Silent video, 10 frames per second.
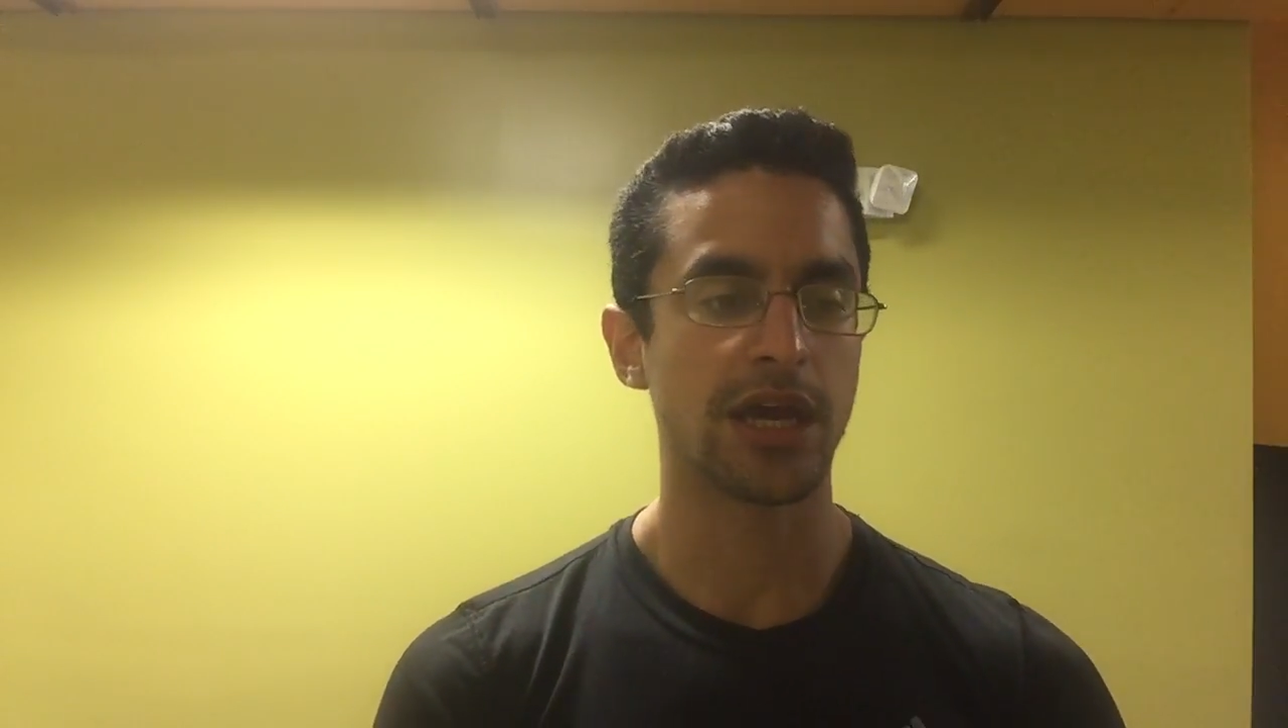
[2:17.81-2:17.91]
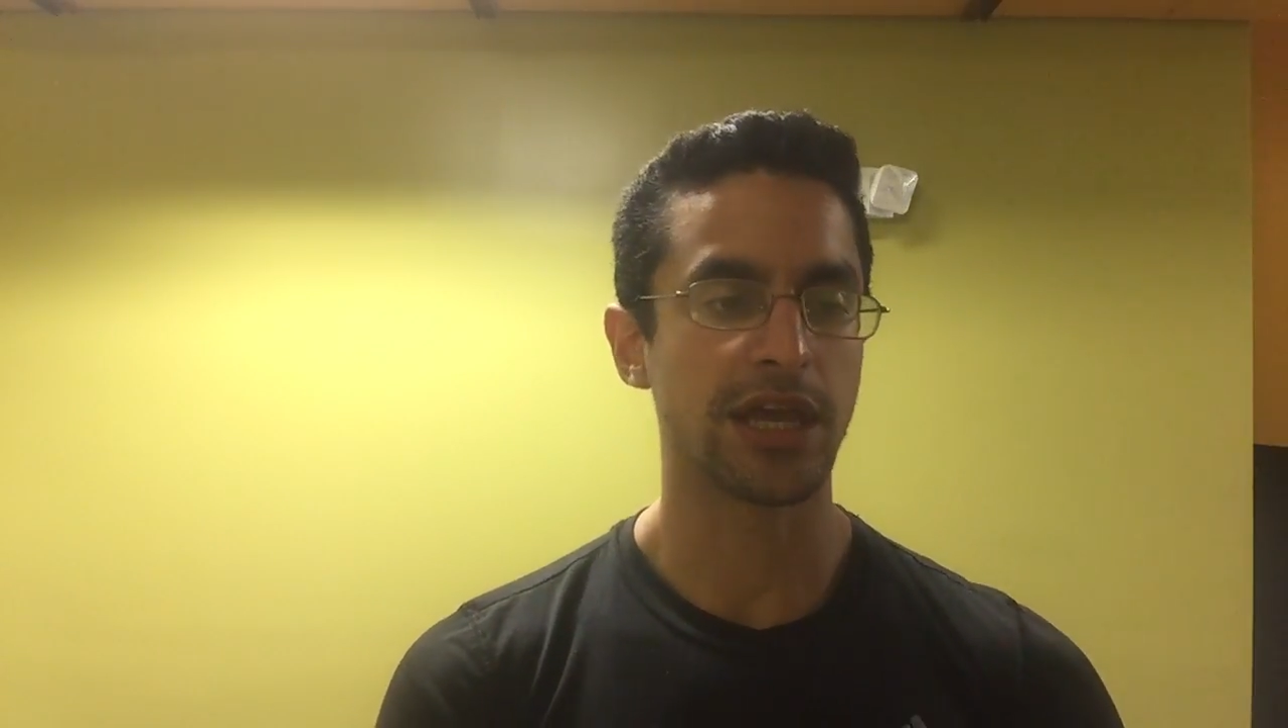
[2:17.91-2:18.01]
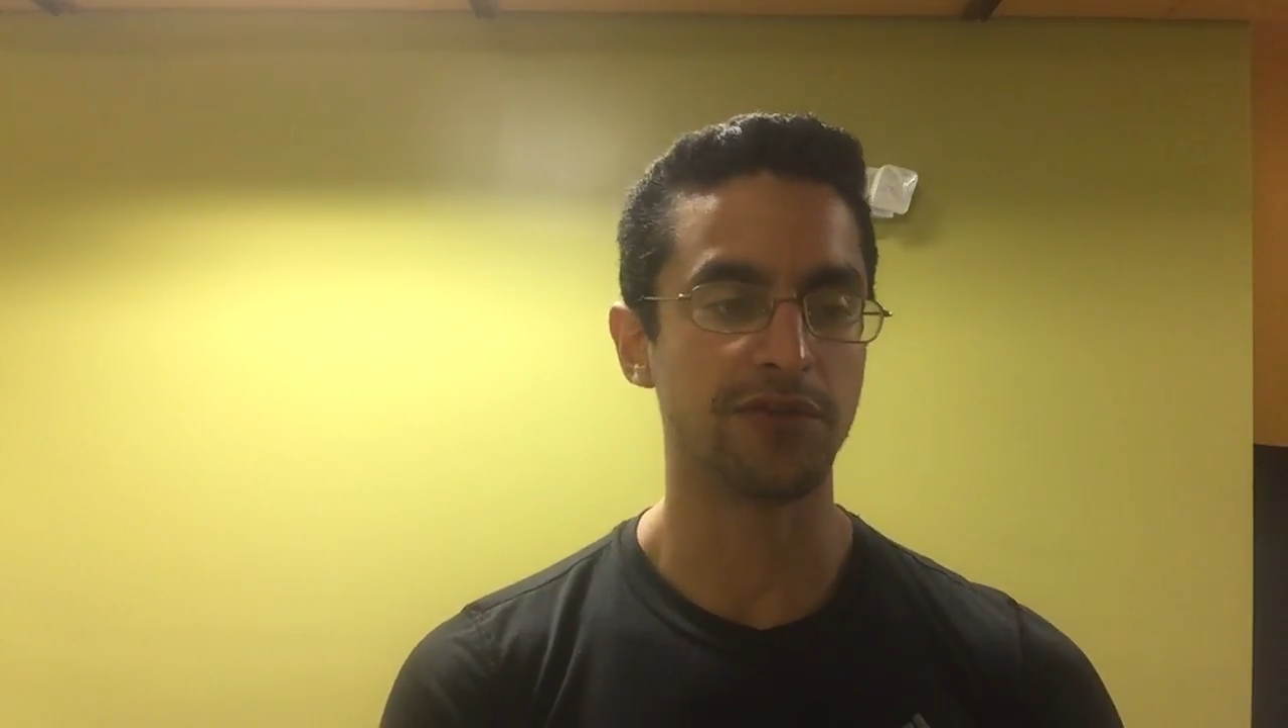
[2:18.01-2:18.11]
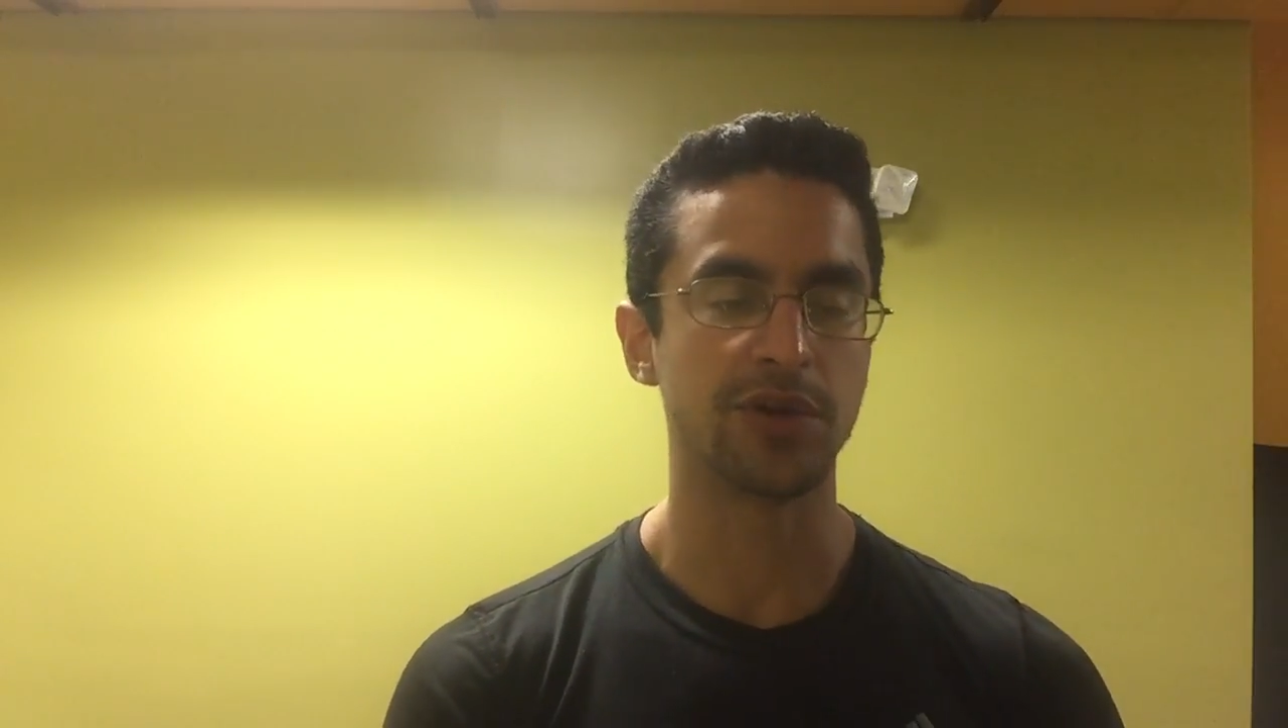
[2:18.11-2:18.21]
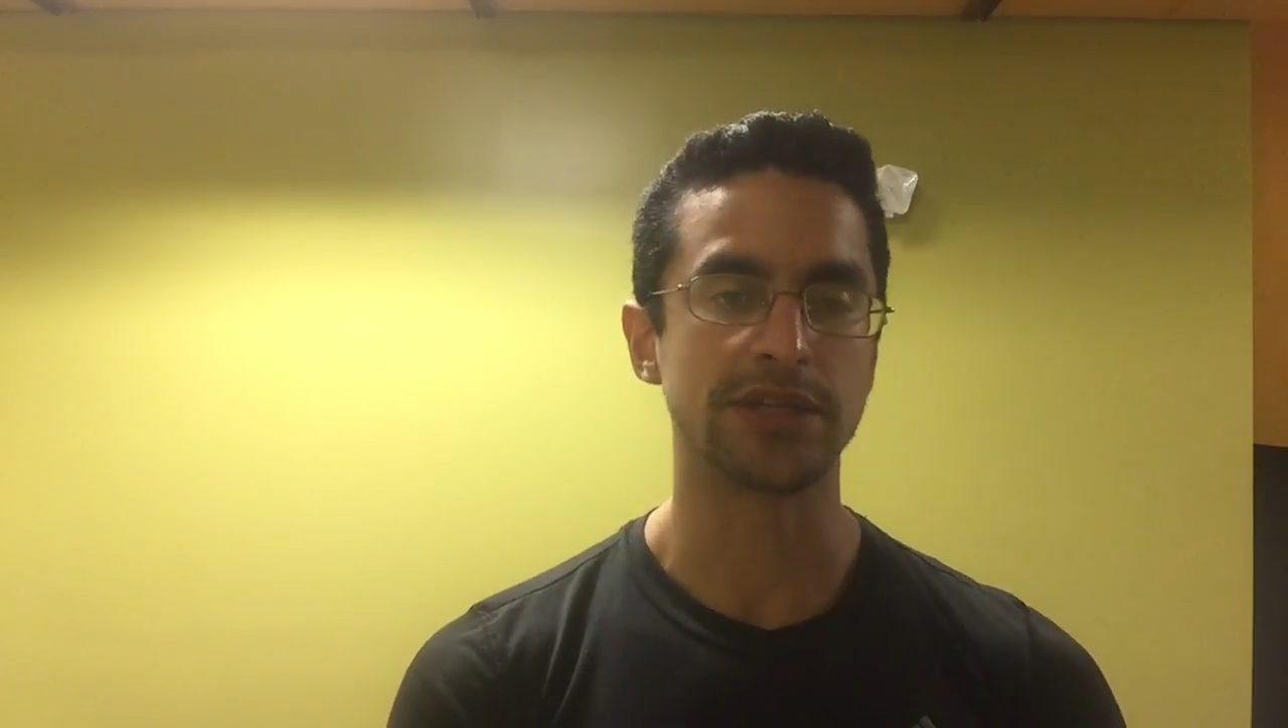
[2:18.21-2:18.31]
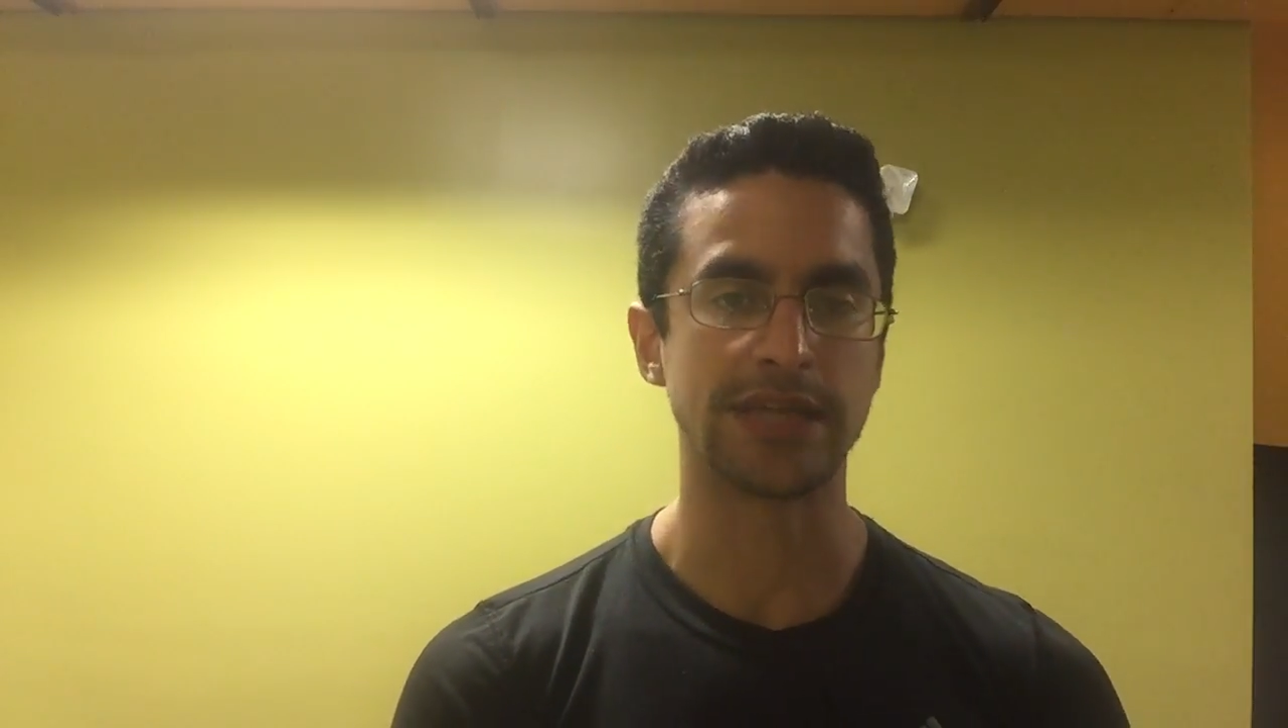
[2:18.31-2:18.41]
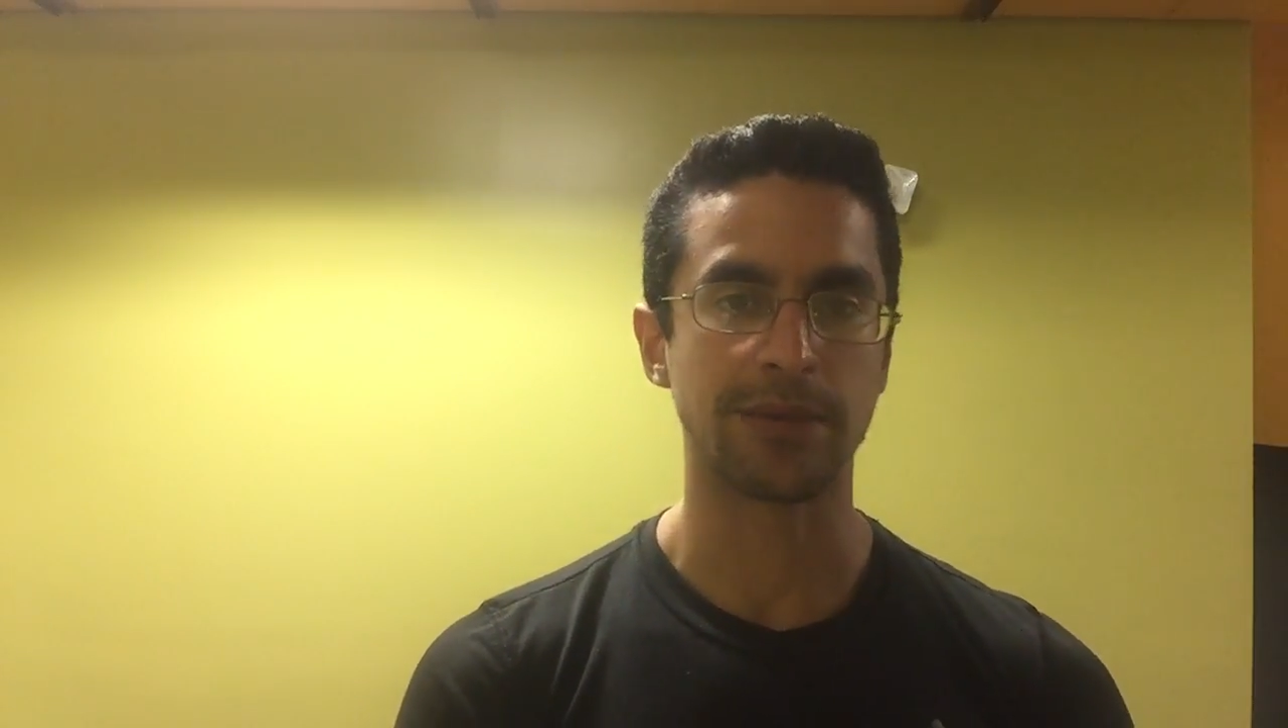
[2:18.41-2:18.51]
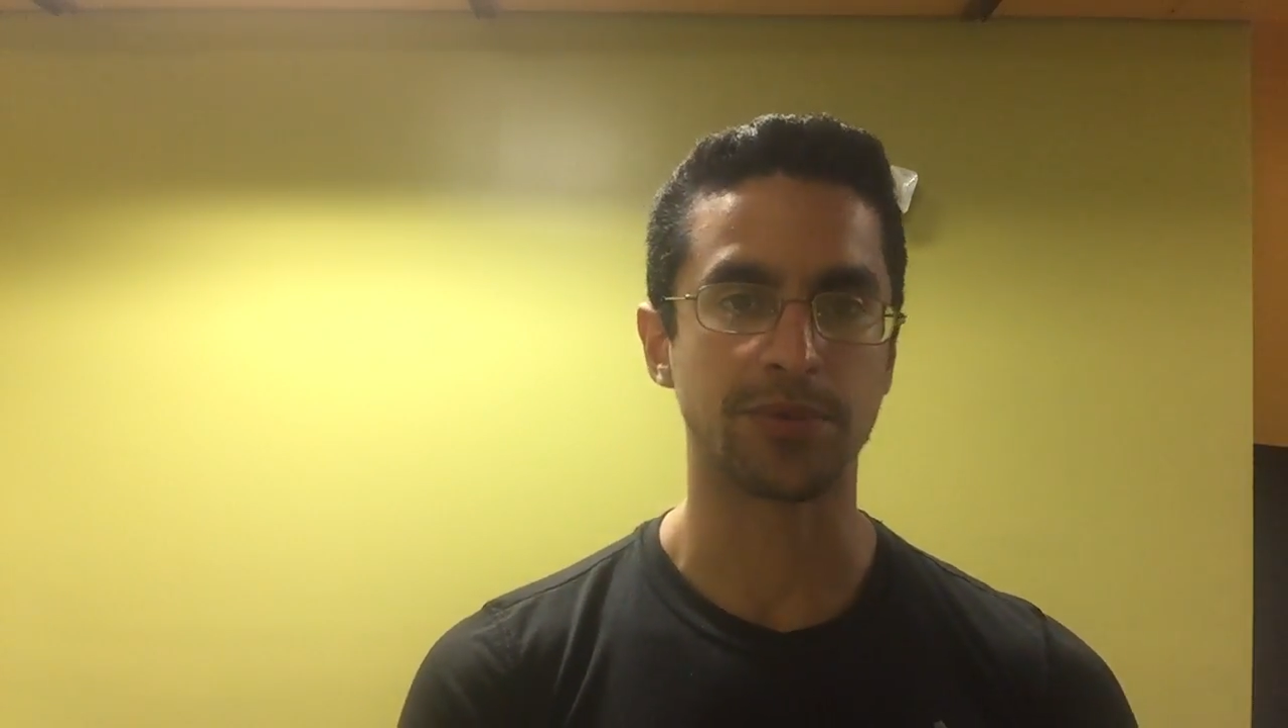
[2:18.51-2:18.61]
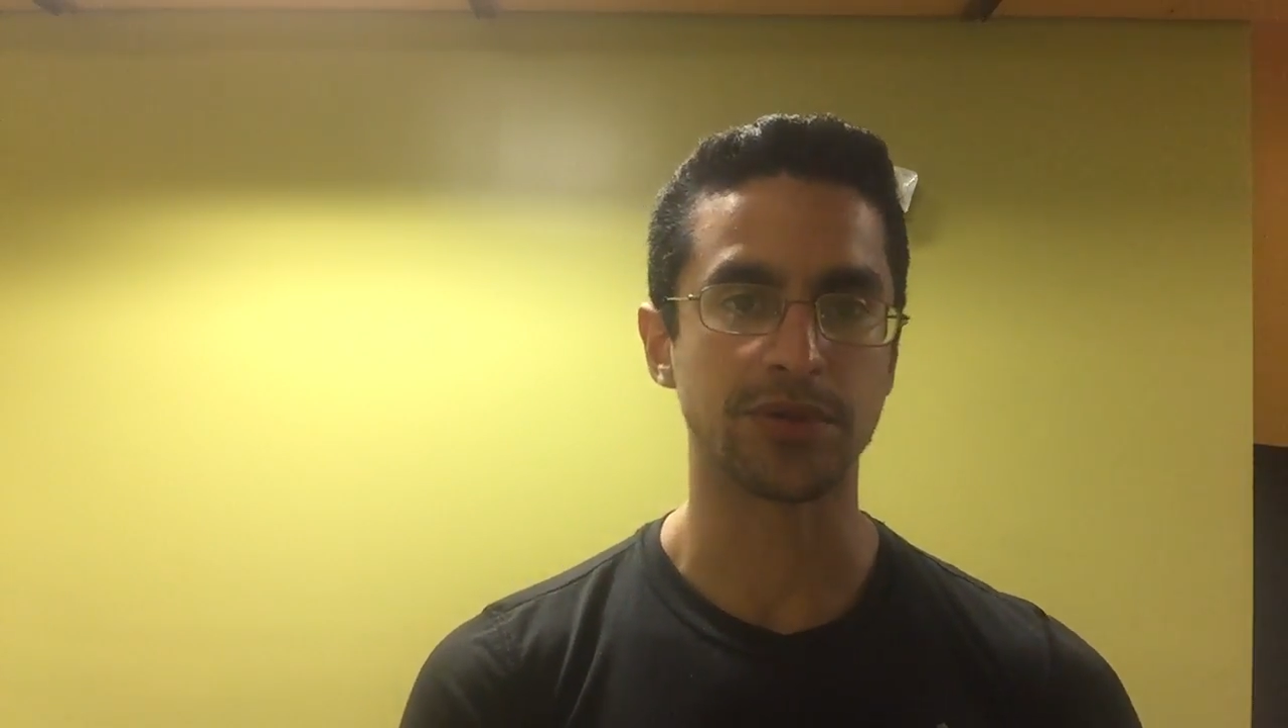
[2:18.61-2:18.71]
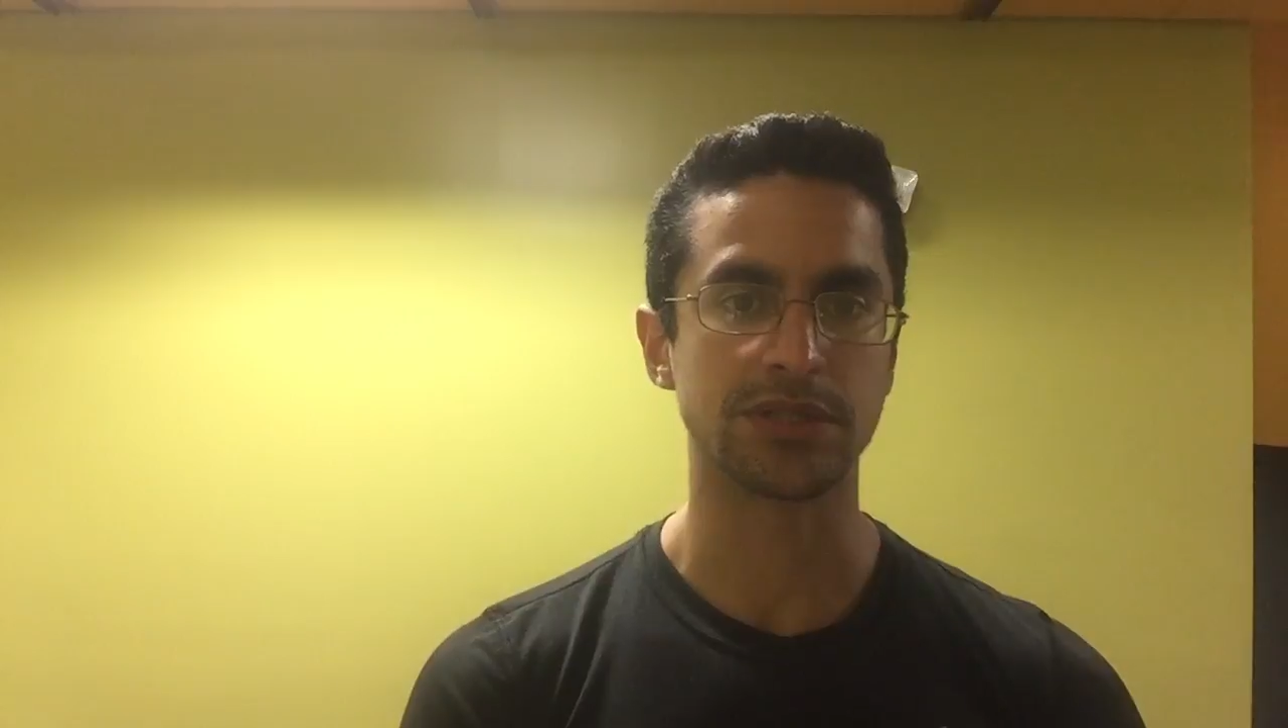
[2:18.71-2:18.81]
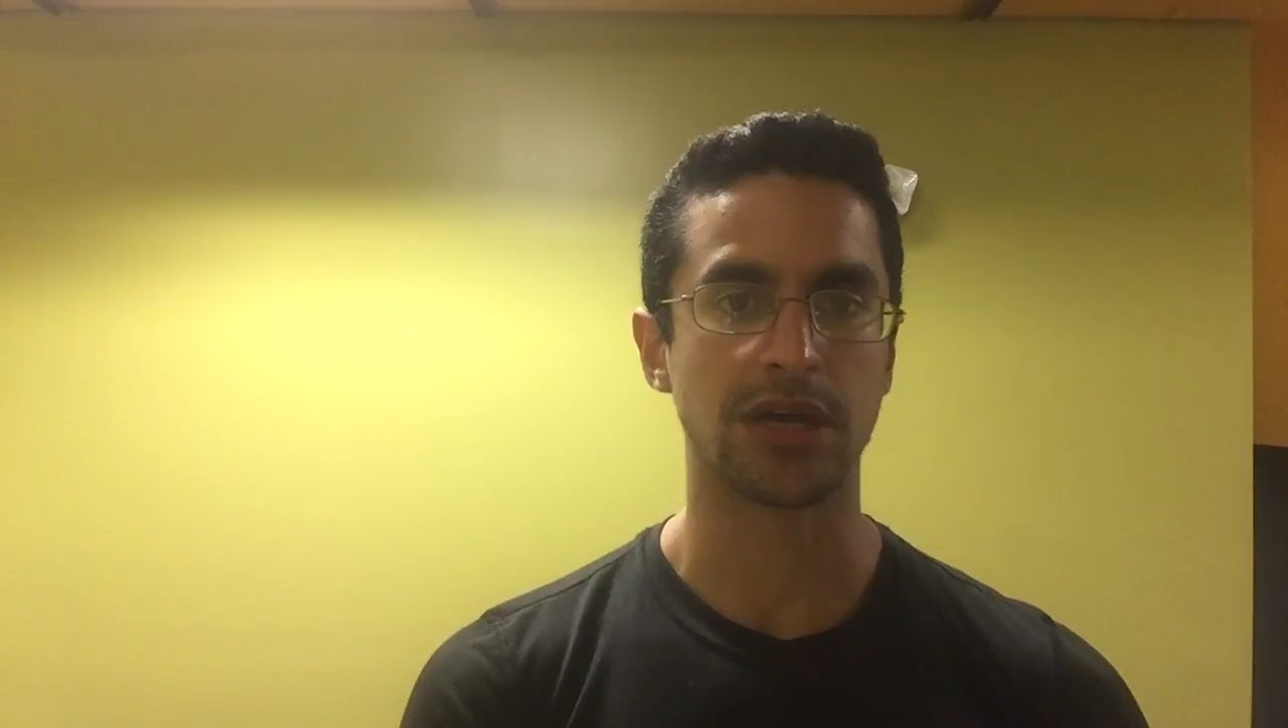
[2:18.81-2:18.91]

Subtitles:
give you examples